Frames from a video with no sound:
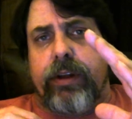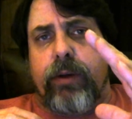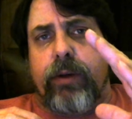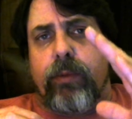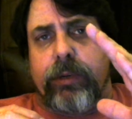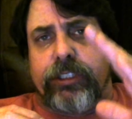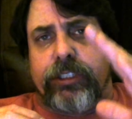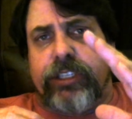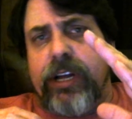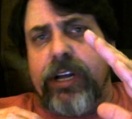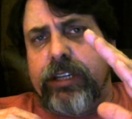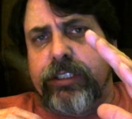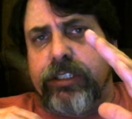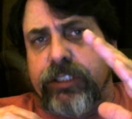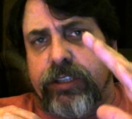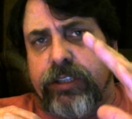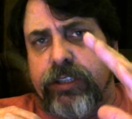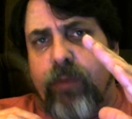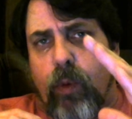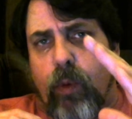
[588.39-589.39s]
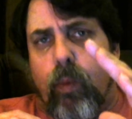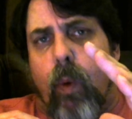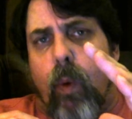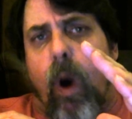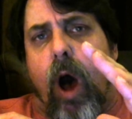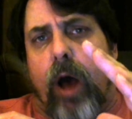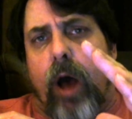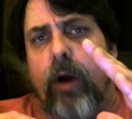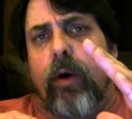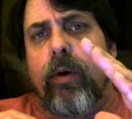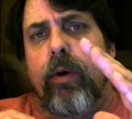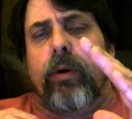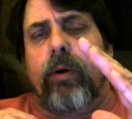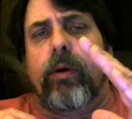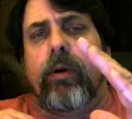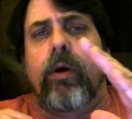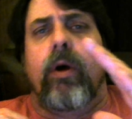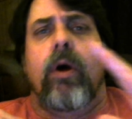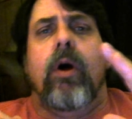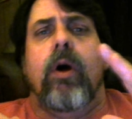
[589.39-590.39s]
resistance of the water
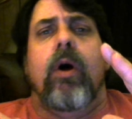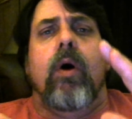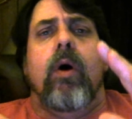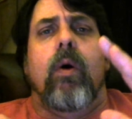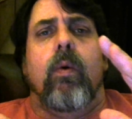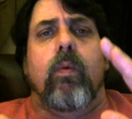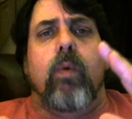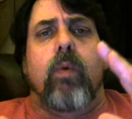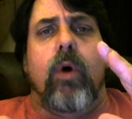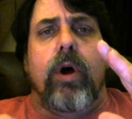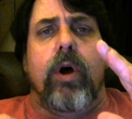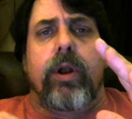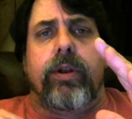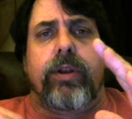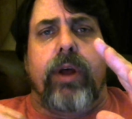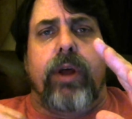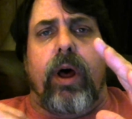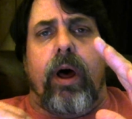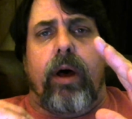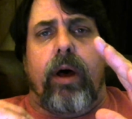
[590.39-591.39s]
would